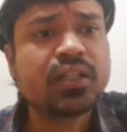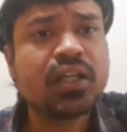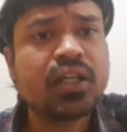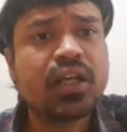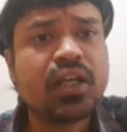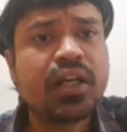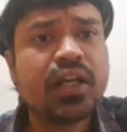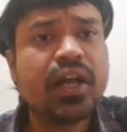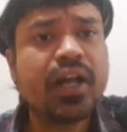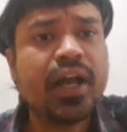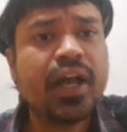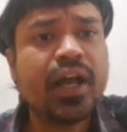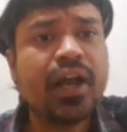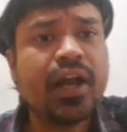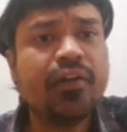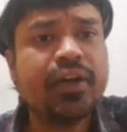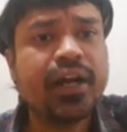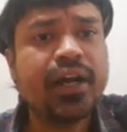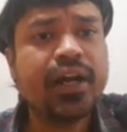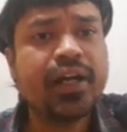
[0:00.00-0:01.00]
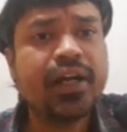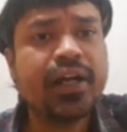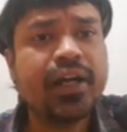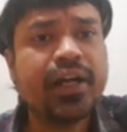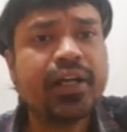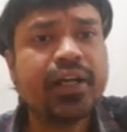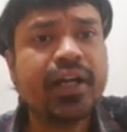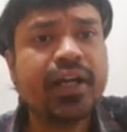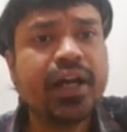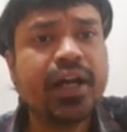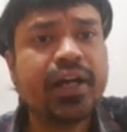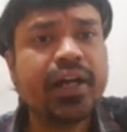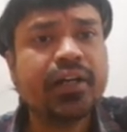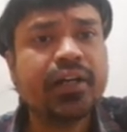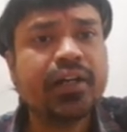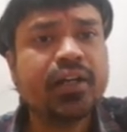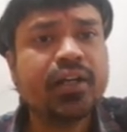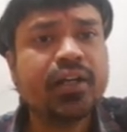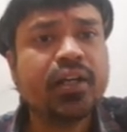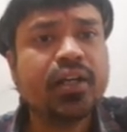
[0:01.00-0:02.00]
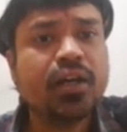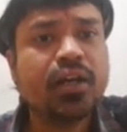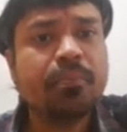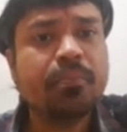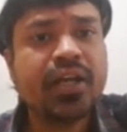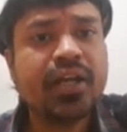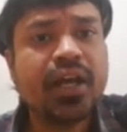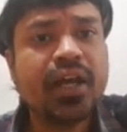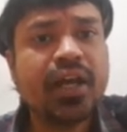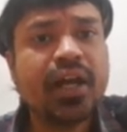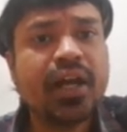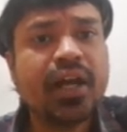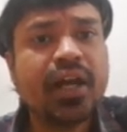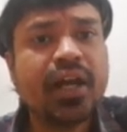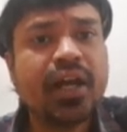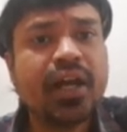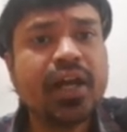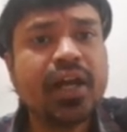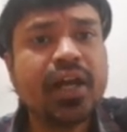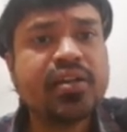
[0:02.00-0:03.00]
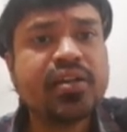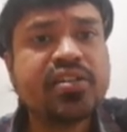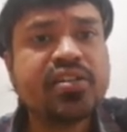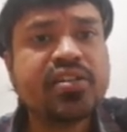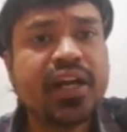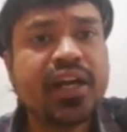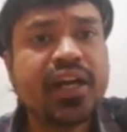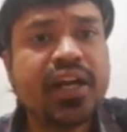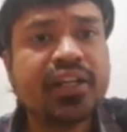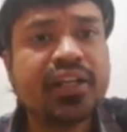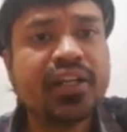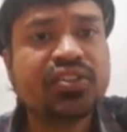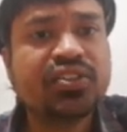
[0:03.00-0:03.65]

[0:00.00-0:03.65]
I have entered here, PNR status,